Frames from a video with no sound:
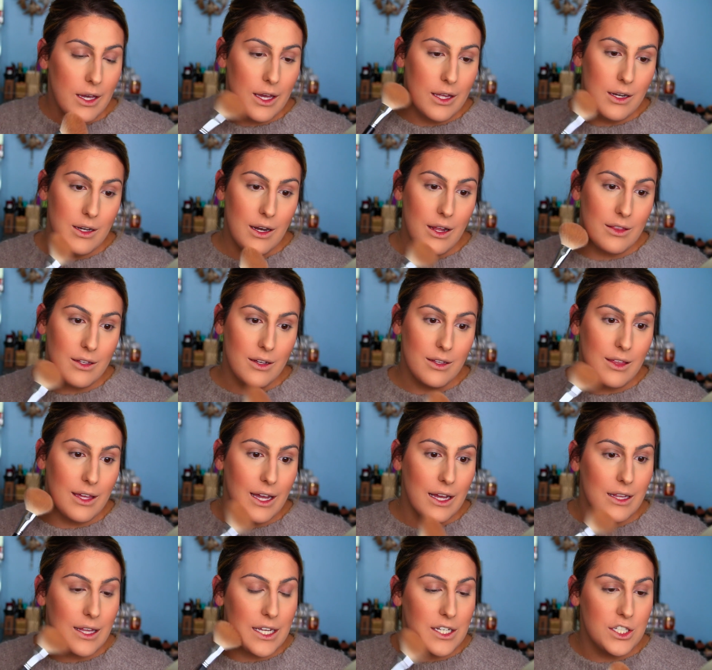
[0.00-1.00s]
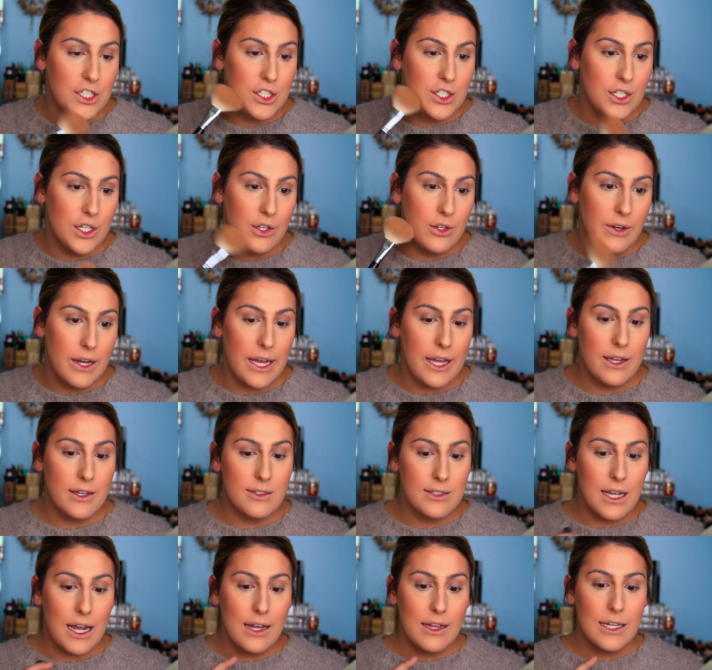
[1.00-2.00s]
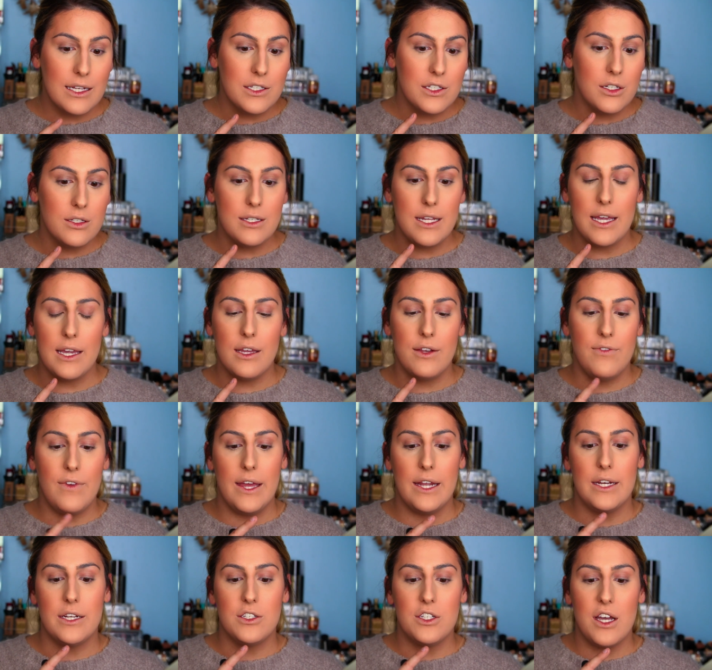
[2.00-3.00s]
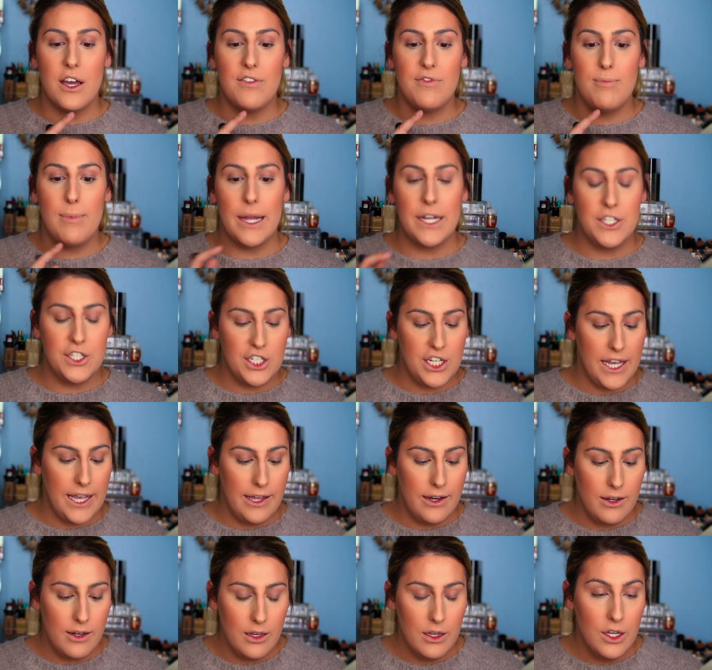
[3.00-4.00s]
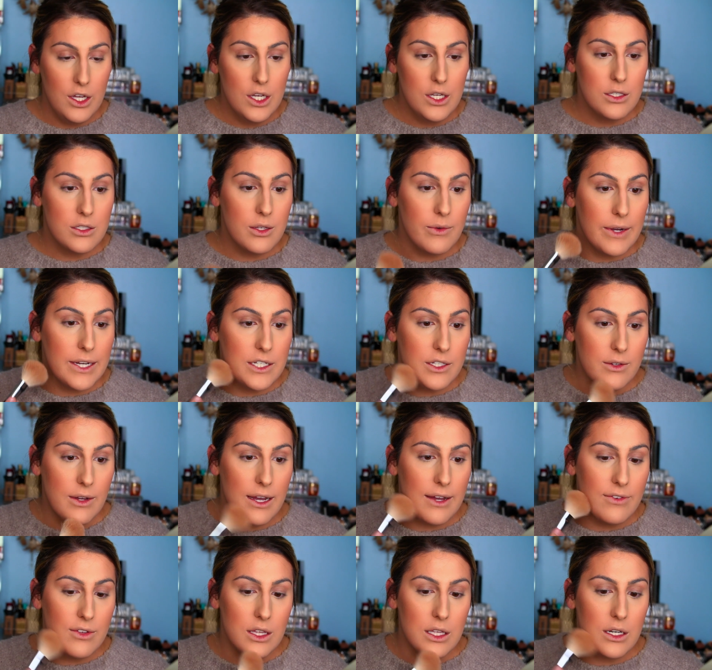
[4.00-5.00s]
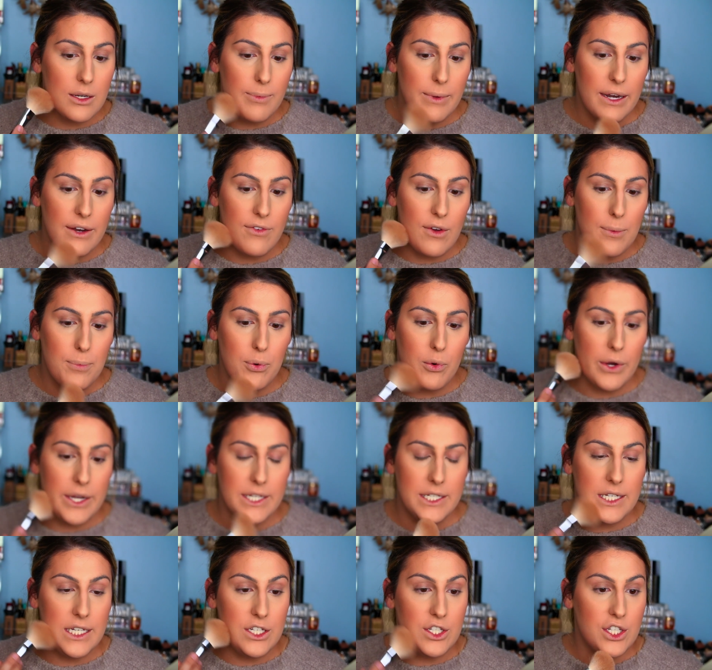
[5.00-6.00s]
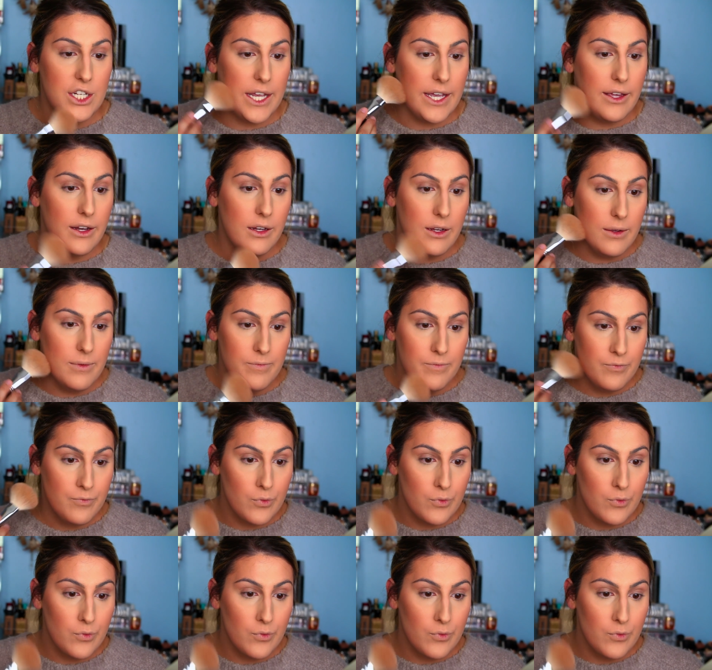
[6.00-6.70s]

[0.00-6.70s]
And another thing I like to do is I like to take advantage of my chin. So I do have a little bit of a pointy chin.